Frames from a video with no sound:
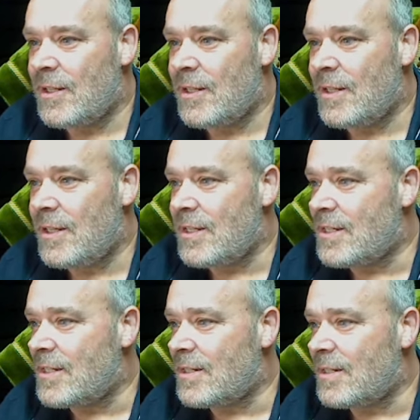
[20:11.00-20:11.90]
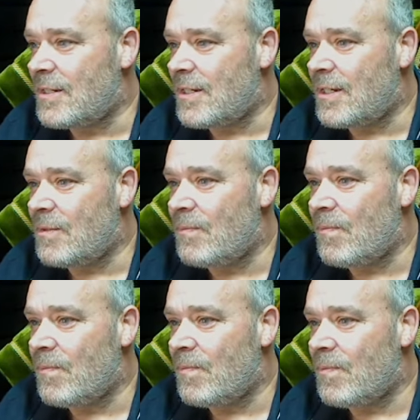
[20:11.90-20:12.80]
is to um,
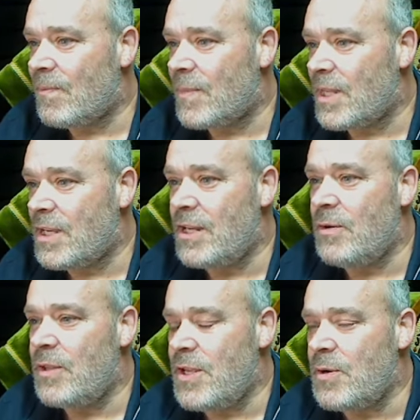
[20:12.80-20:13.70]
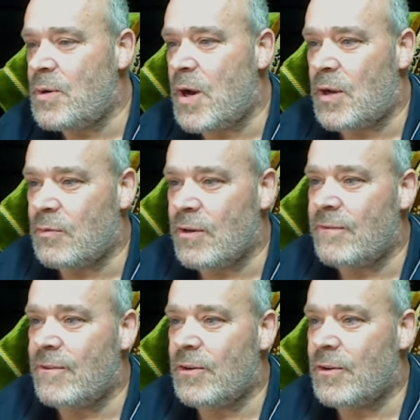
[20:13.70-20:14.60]
canoe the Yukon River